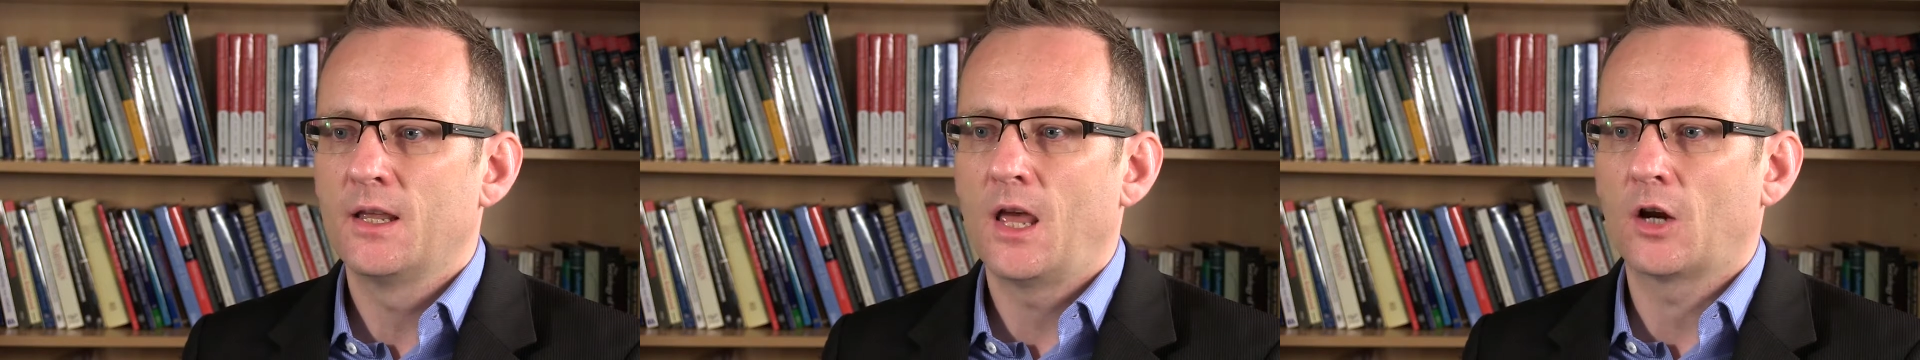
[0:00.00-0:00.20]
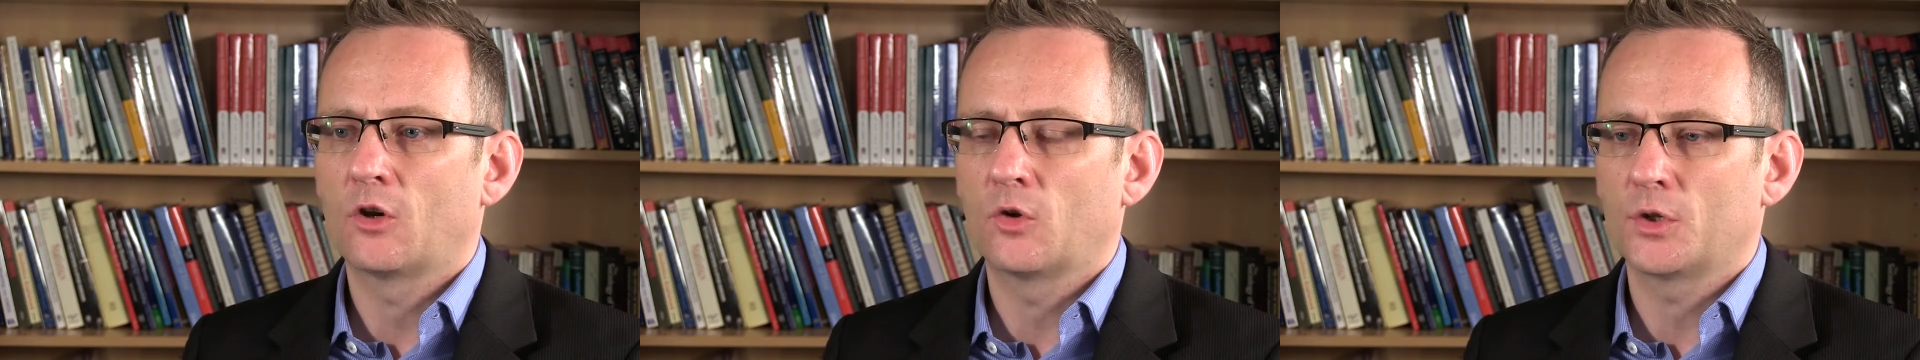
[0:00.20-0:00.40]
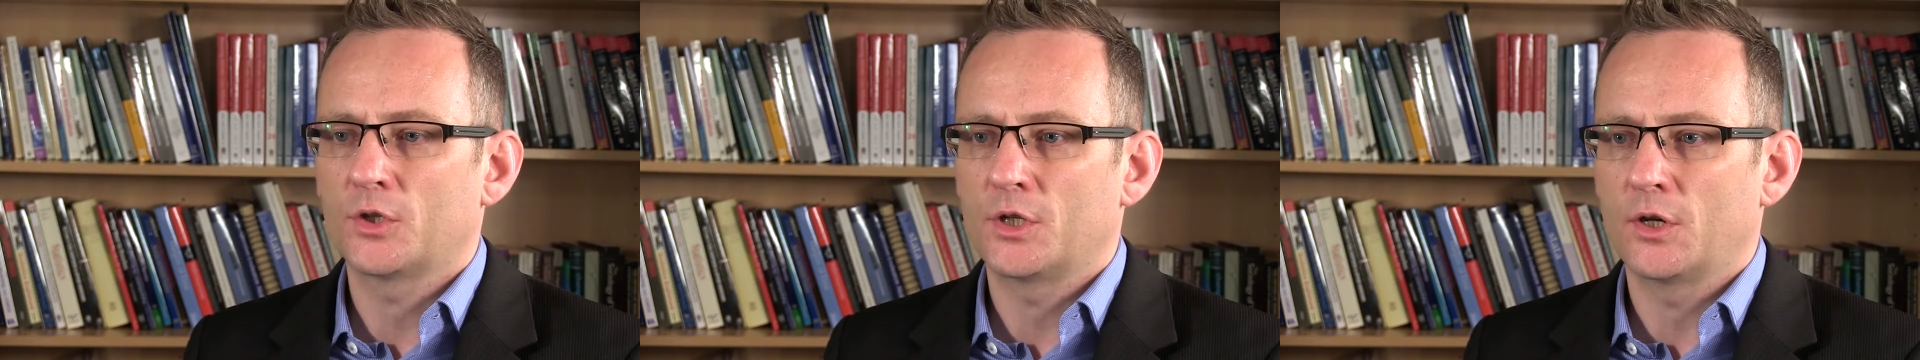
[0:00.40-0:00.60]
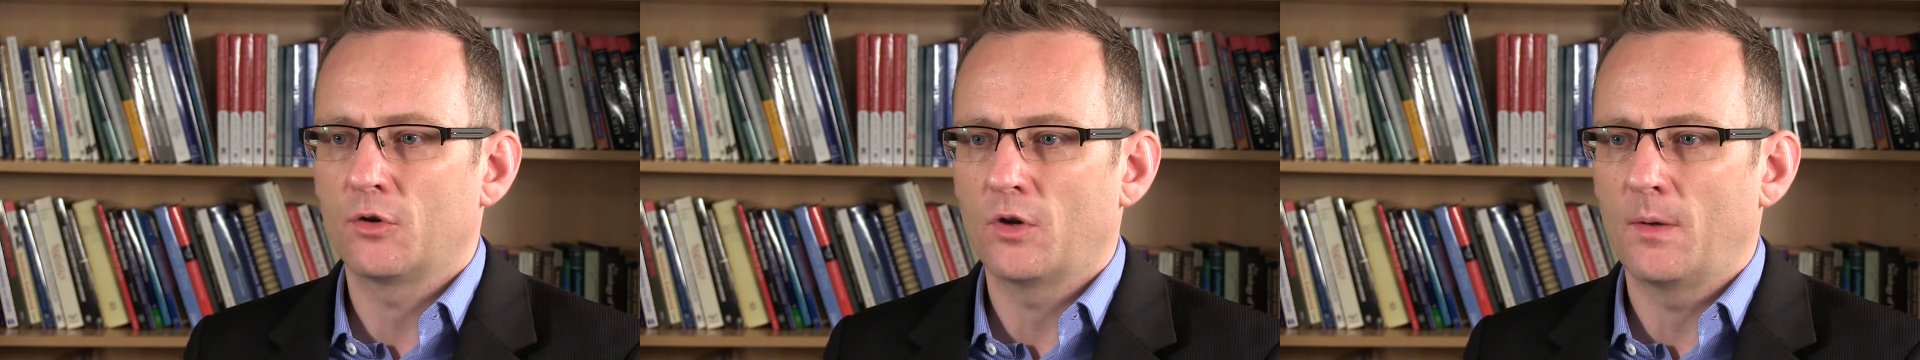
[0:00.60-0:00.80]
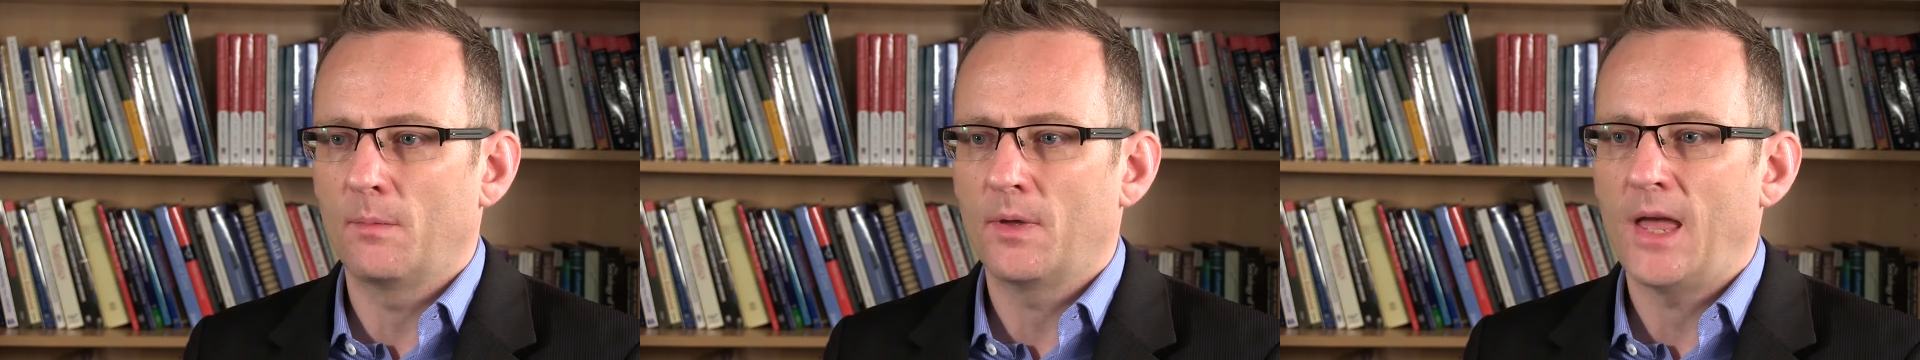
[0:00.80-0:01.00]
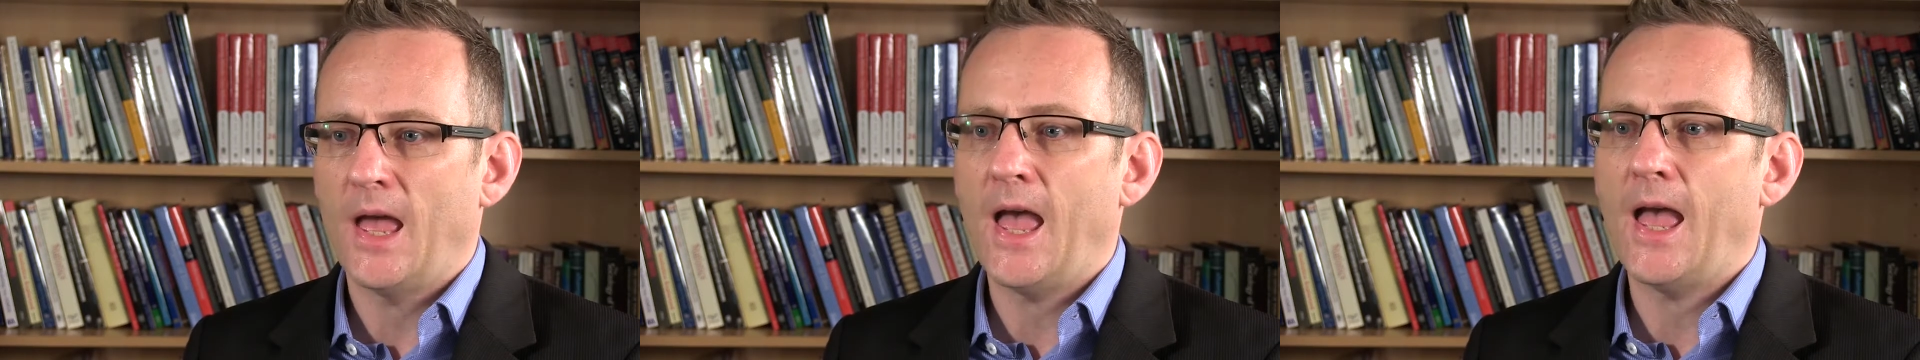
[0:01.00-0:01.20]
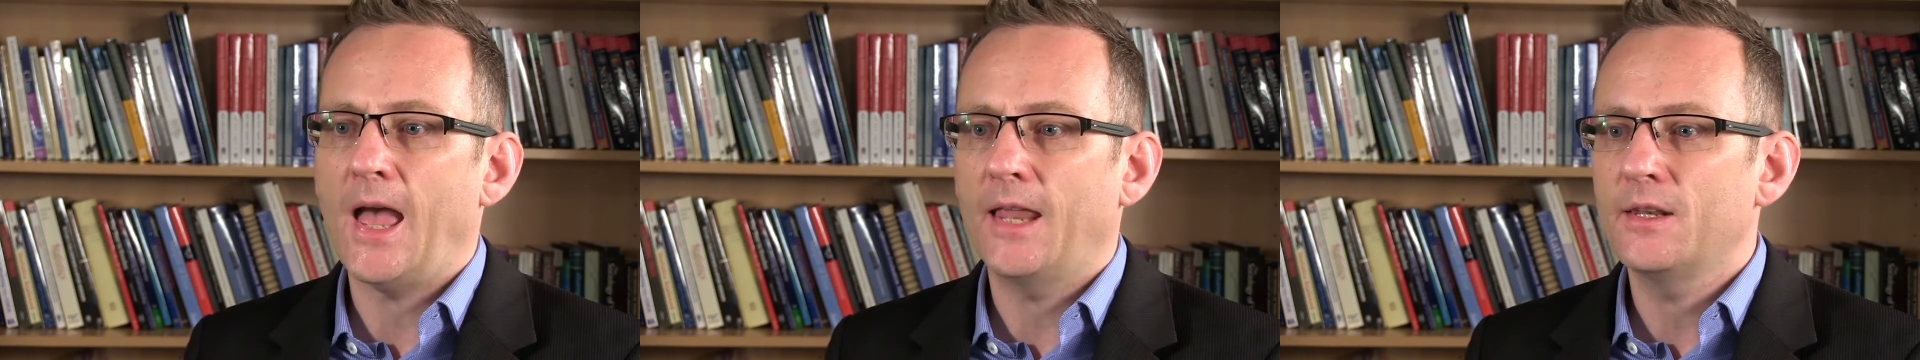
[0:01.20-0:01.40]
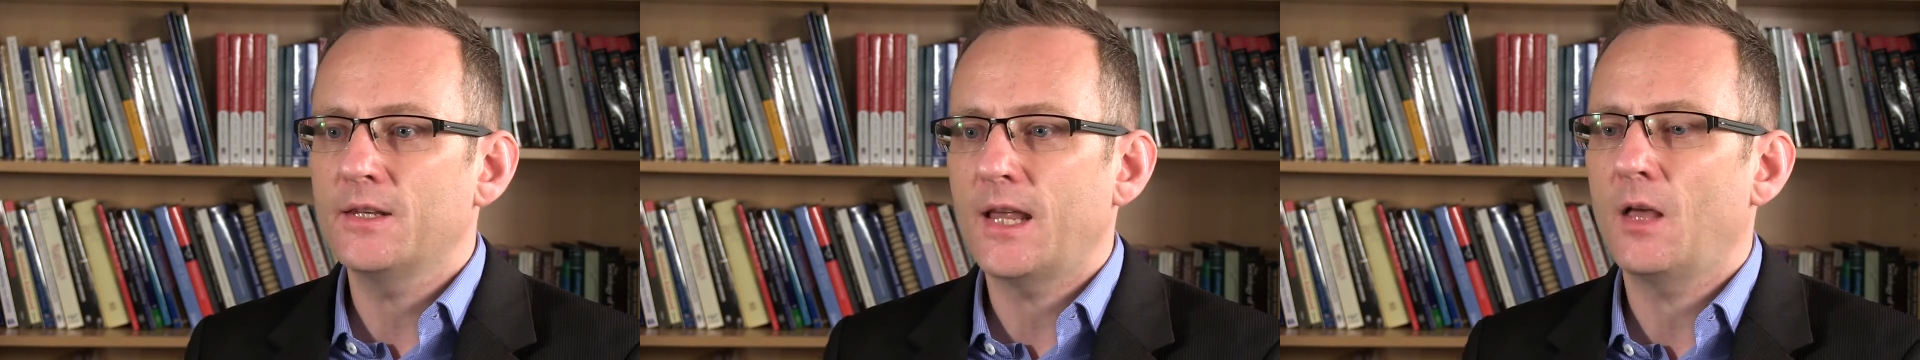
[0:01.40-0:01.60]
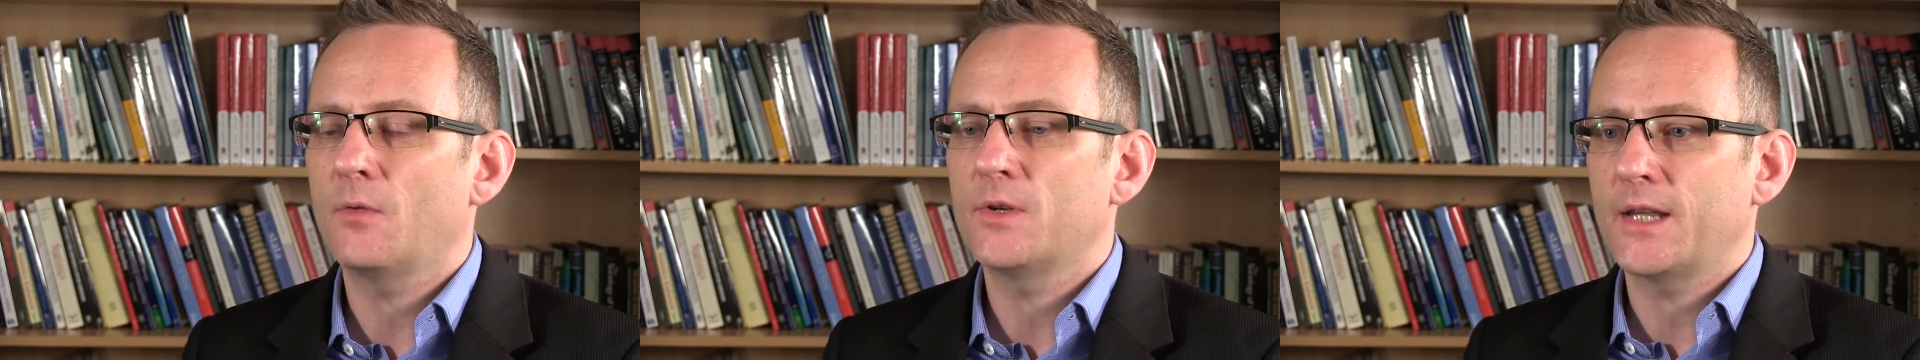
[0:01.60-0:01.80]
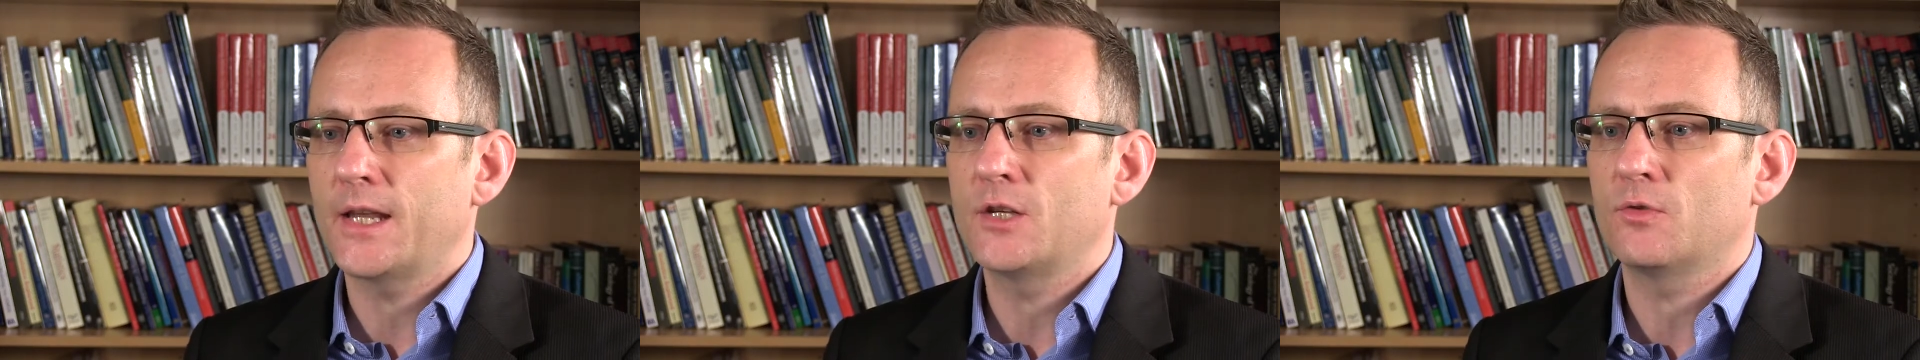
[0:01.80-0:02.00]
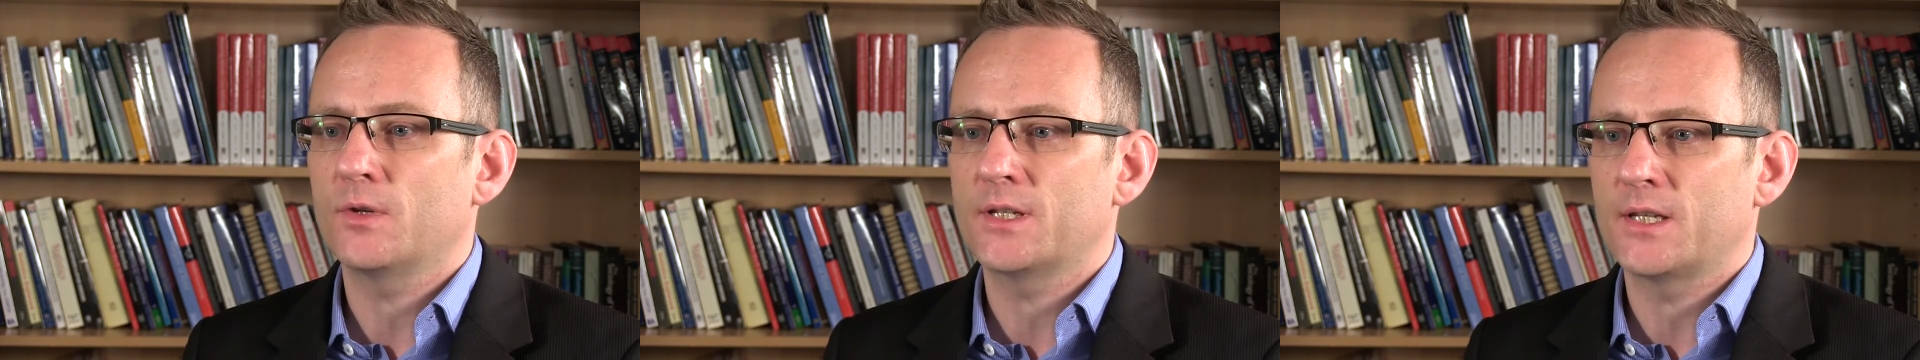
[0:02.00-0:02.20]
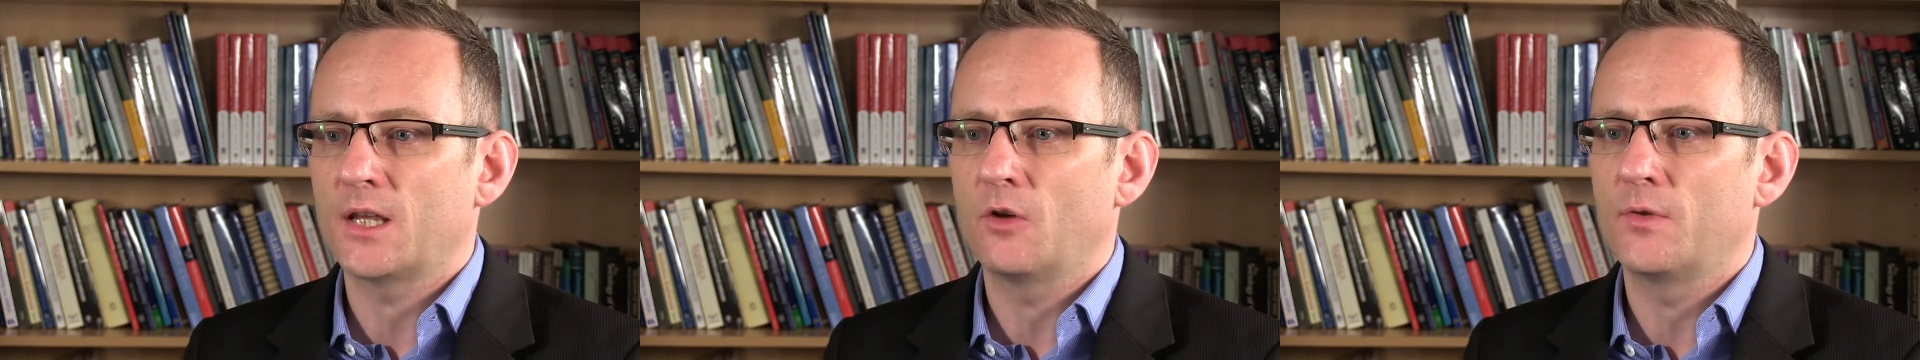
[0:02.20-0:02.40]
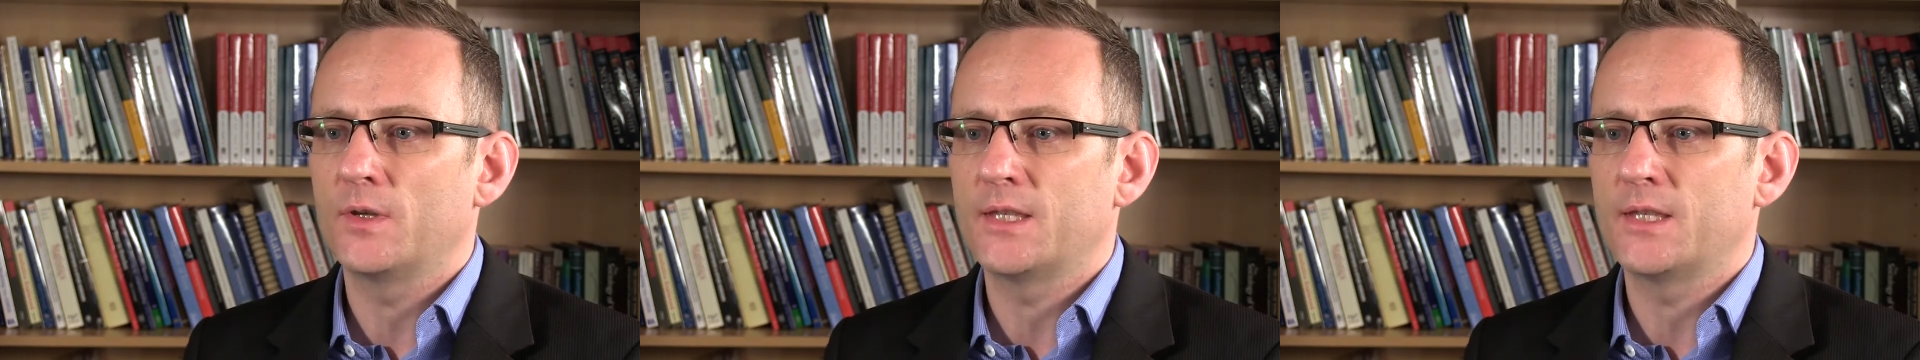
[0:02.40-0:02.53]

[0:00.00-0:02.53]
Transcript: across Europe and how the data itself